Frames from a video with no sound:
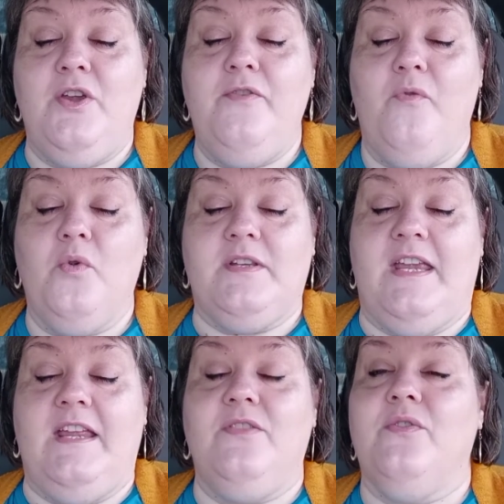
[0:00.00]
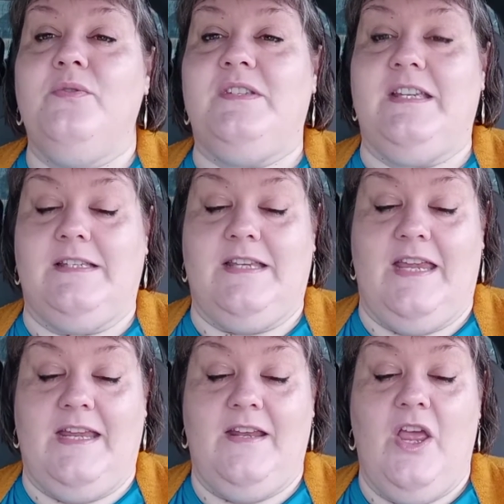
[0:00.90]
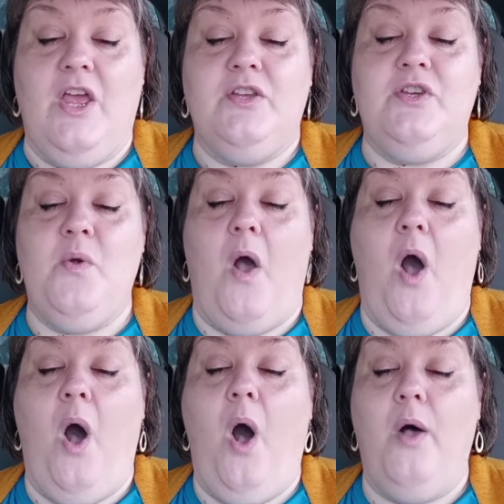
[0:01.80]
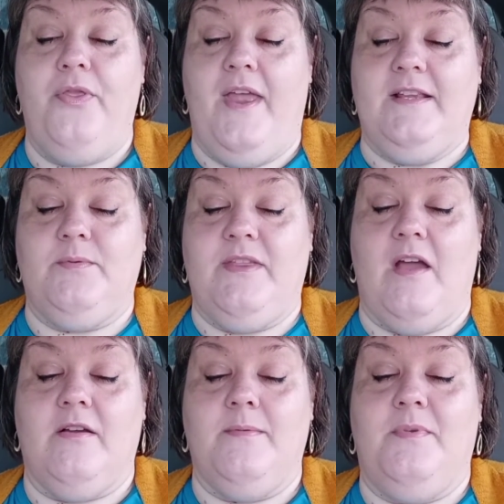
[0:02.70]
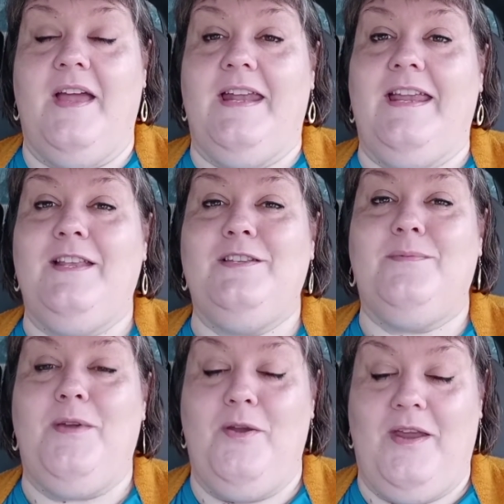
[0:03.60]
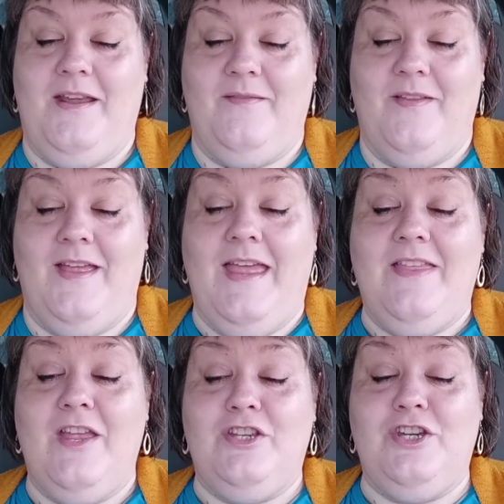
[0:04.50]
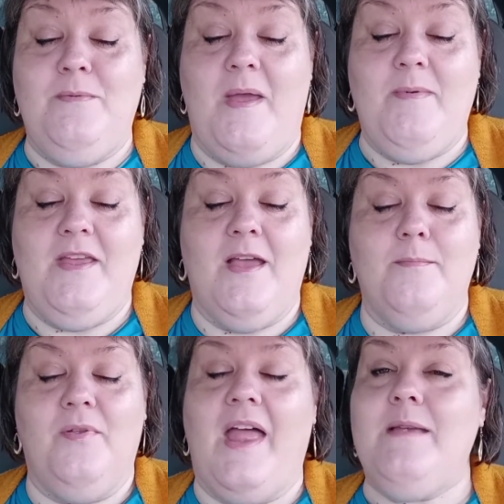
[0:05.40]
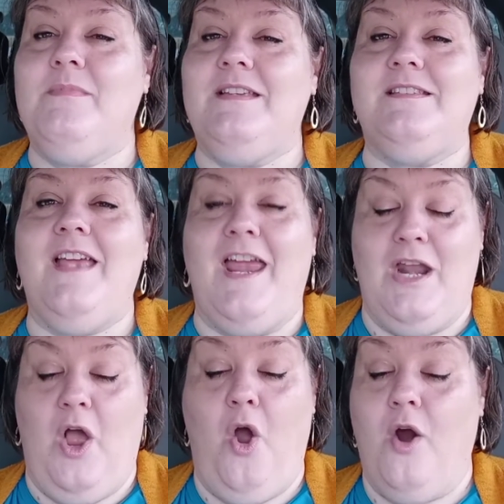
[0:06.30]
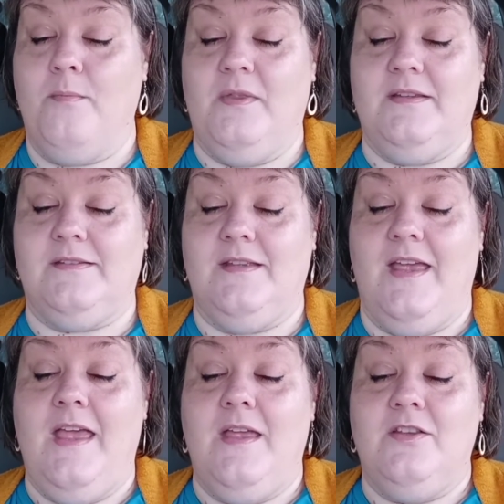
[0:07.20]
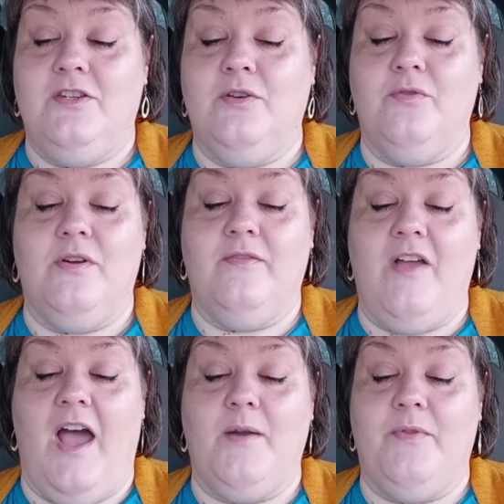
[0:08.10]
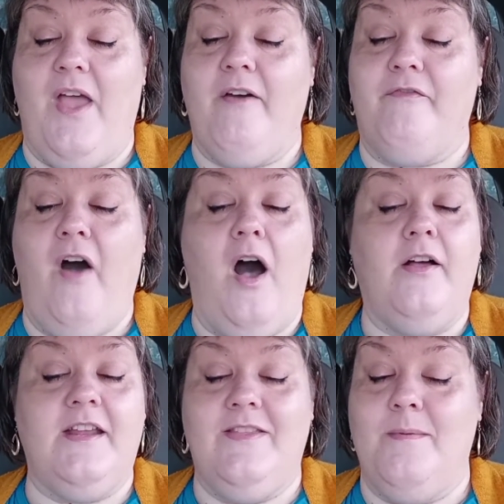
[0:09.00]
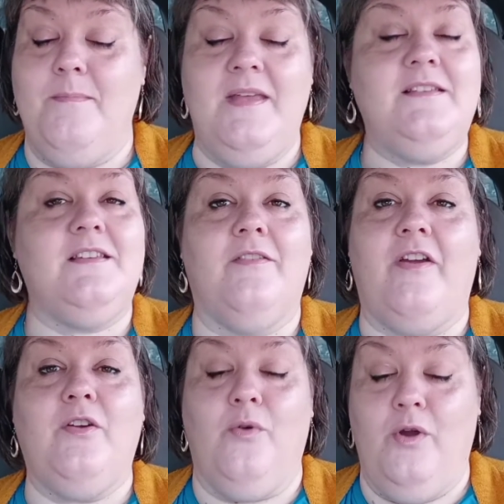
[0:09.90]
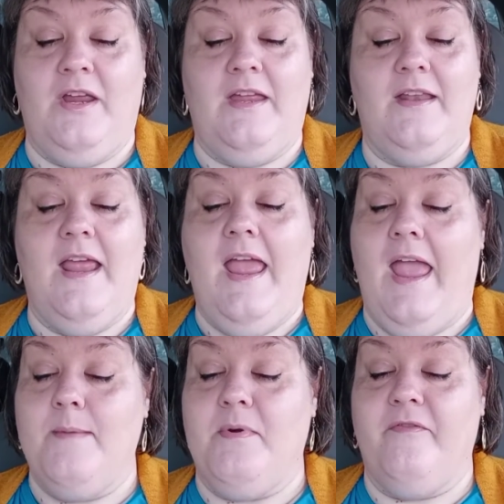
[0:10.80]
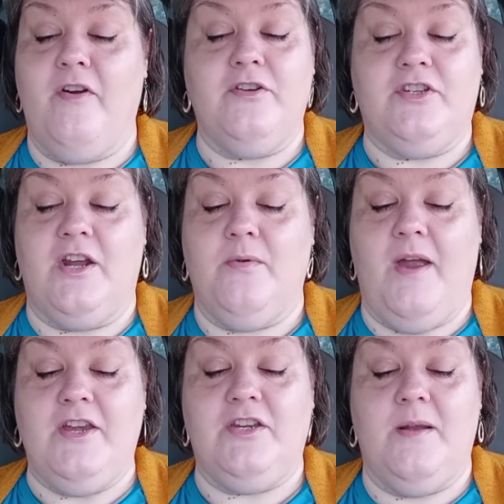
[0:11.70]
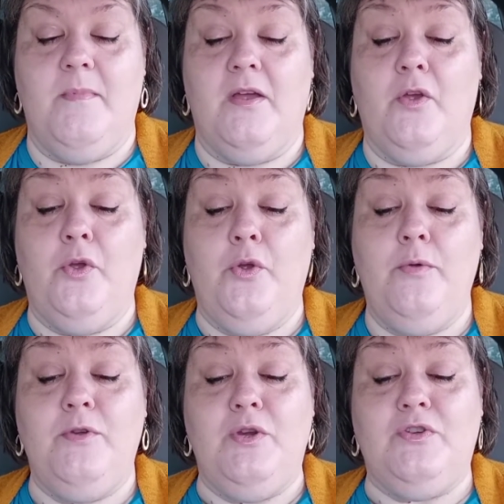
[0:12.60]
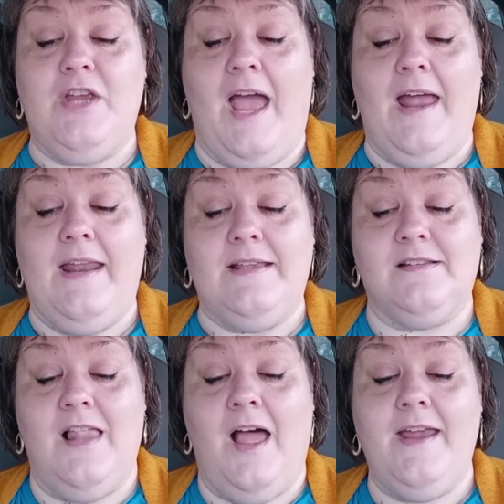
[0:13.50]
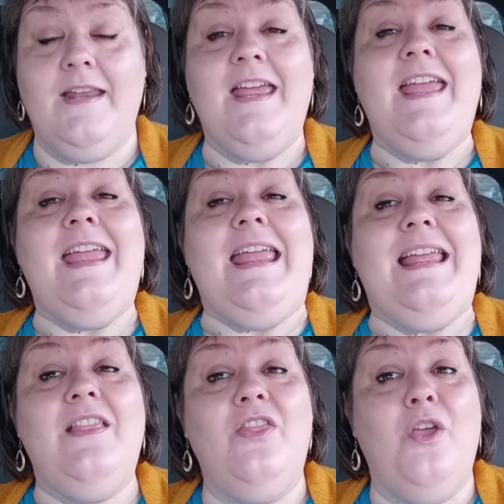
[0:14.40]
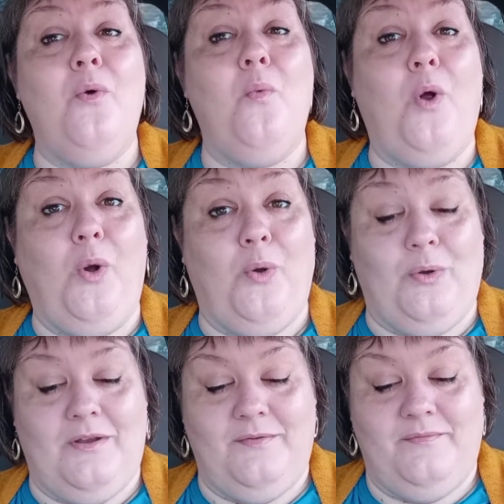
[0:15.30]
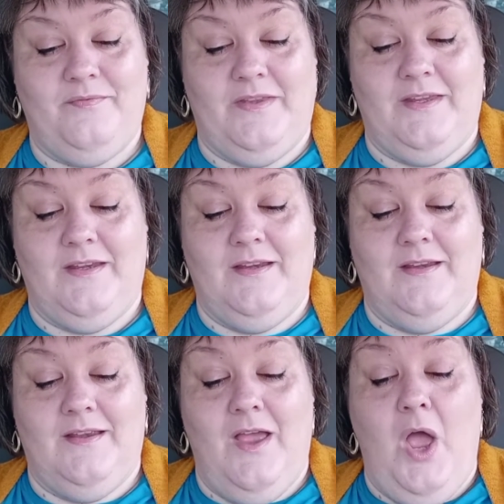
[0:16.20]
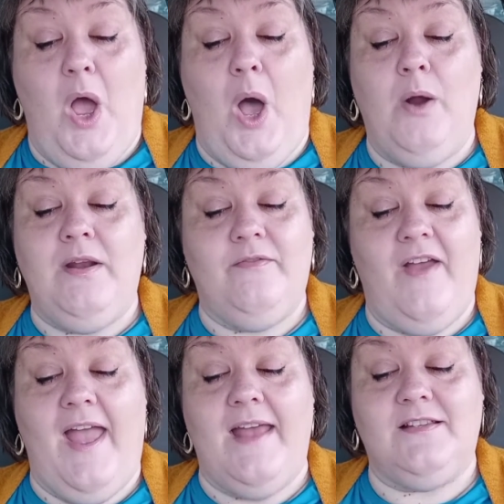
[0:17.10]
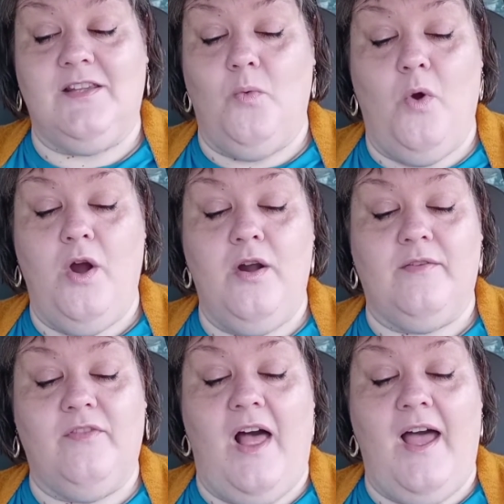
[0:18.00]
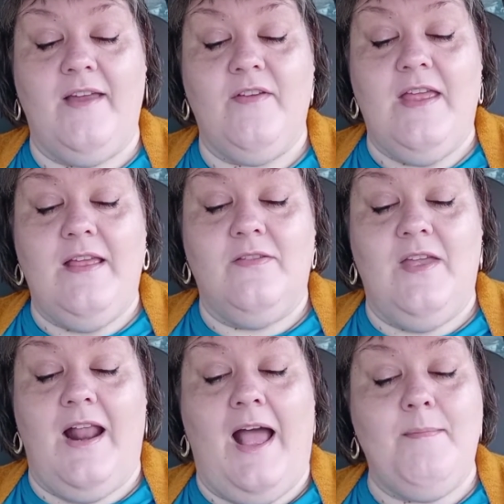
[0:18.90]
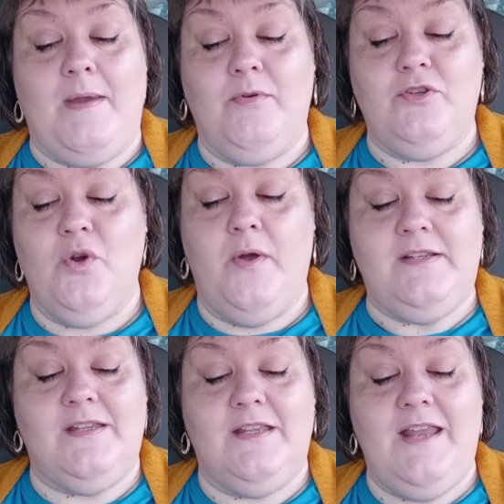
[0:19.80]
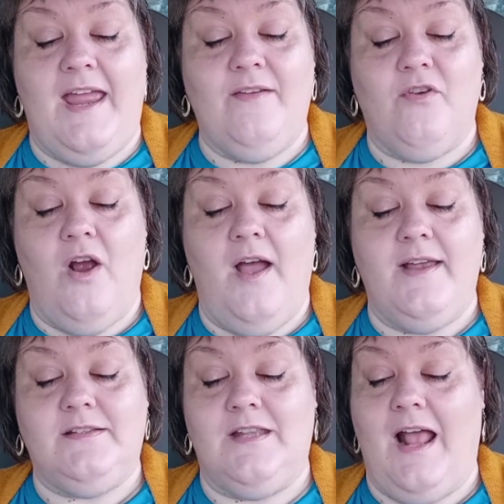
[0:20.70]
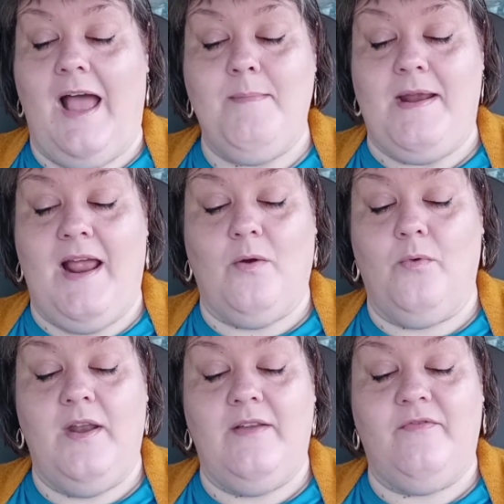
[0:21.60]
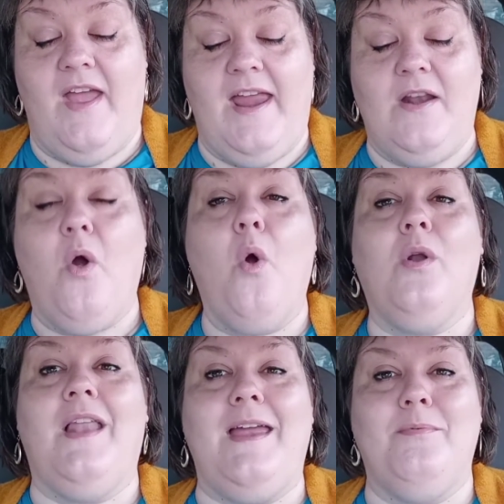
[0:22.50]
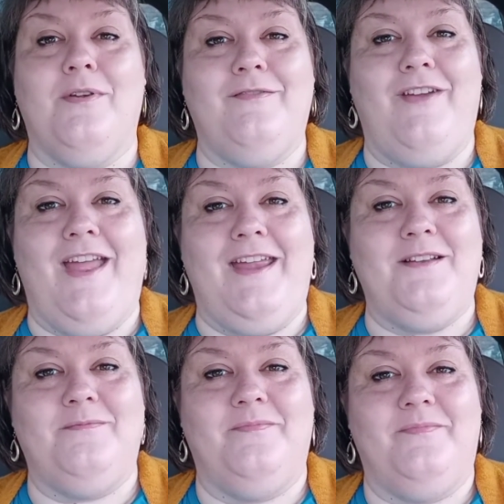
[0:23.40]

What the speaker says: 2, 14 through 16. Do all things without complaining and disputing, that you may become blameless and harmless, children of God without fault, in the midst of a crooked and perverse generation, among whom you shine as light in the world. Holding fast the word of life, that I may rejoice in the day of Christ, that I may not run in vain or labor in vain.